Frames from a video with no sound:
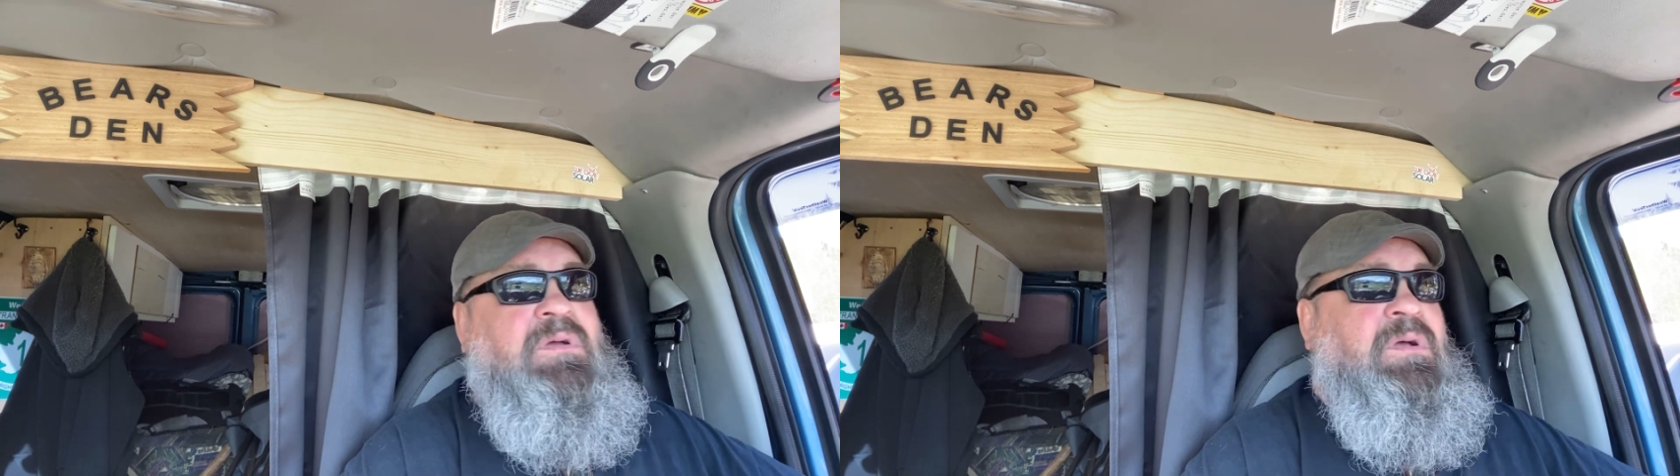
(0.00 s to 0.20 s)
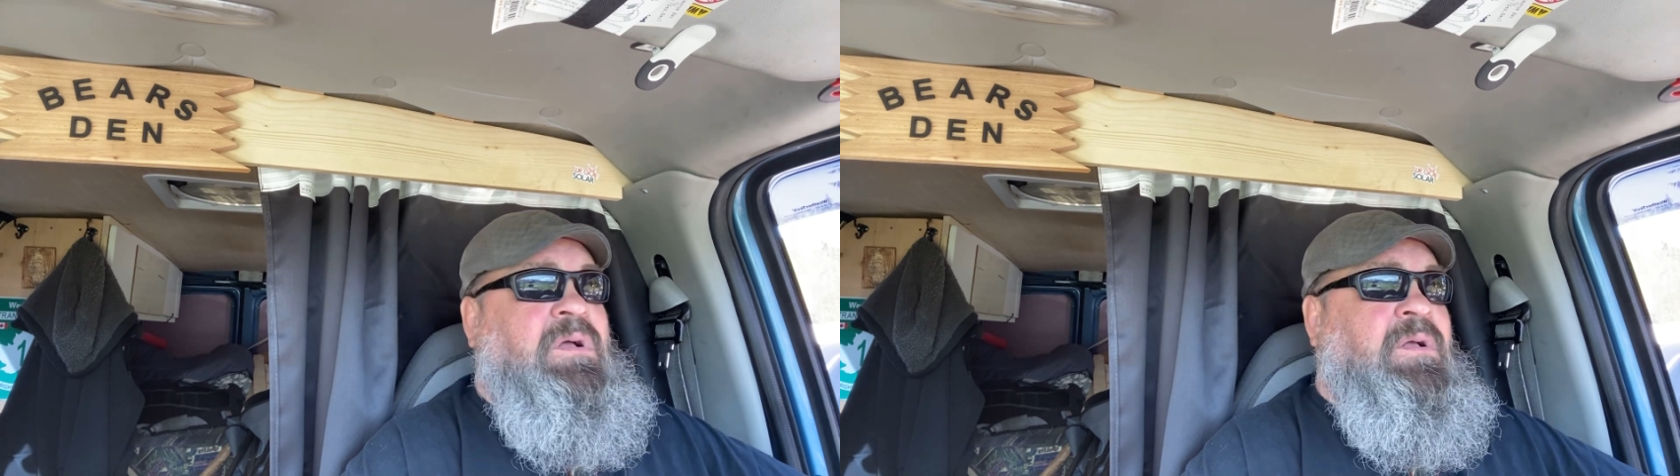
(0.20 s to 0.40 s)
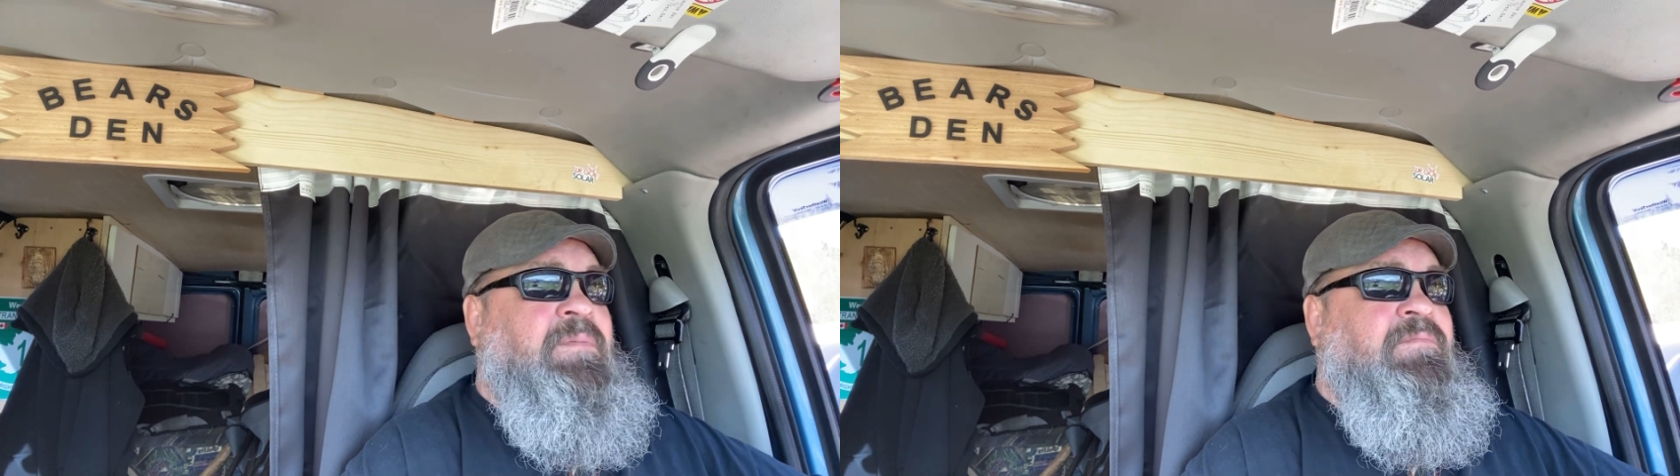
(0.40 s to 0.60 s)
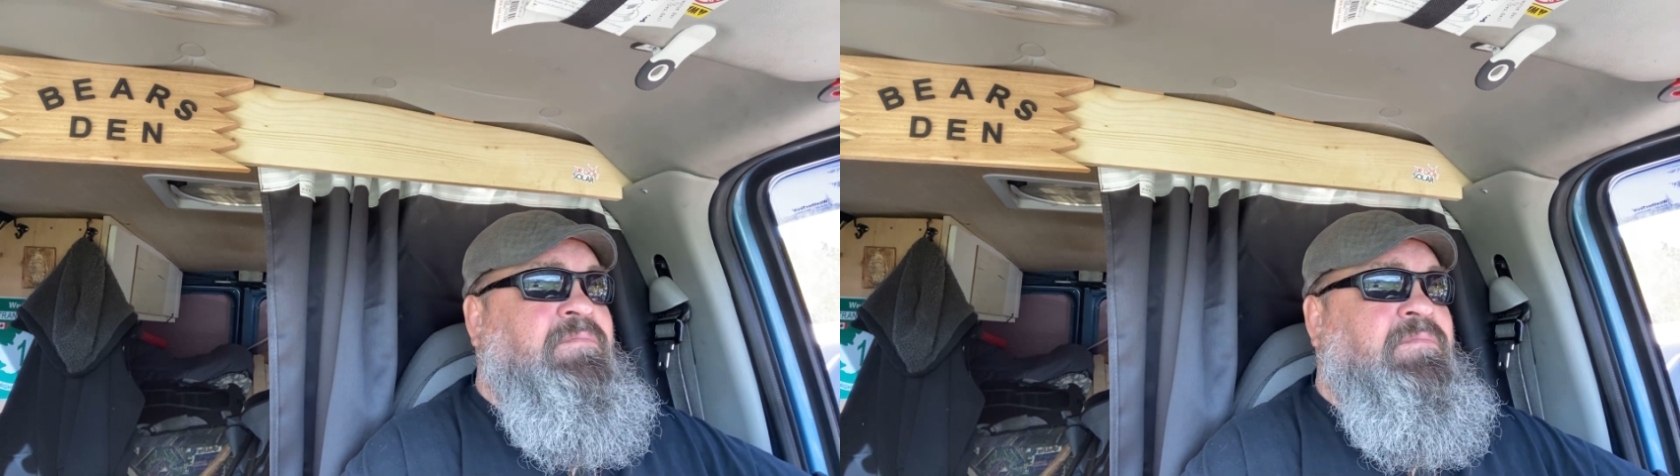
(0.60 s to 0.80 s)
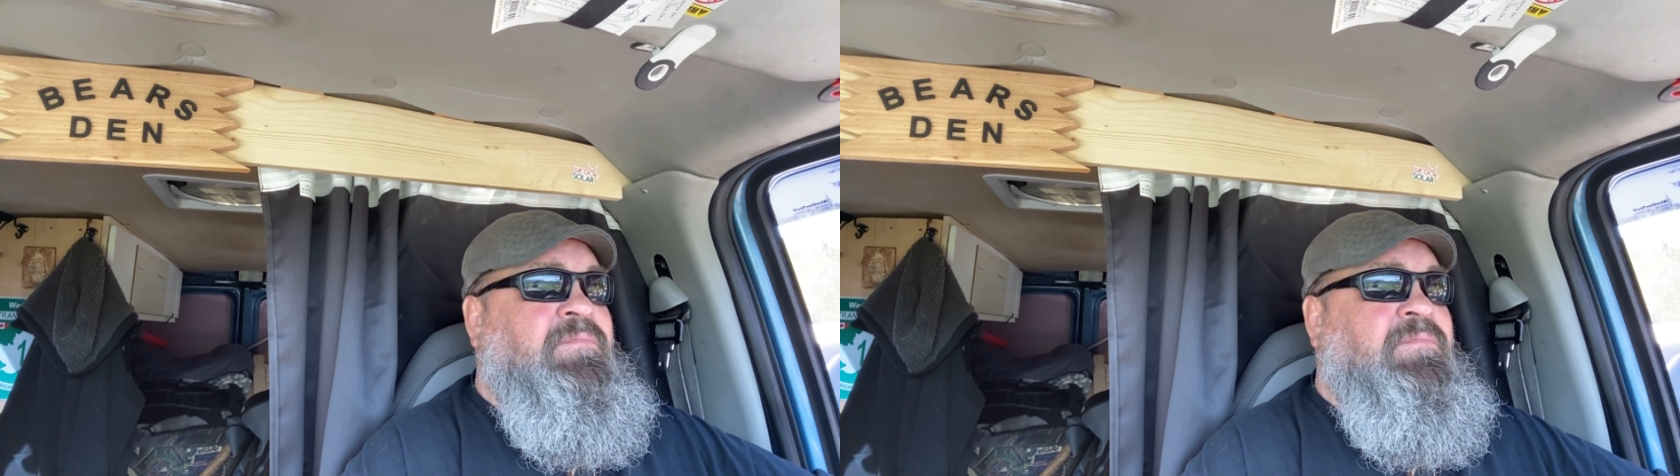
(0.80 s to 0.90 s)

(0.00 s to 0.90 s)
I'm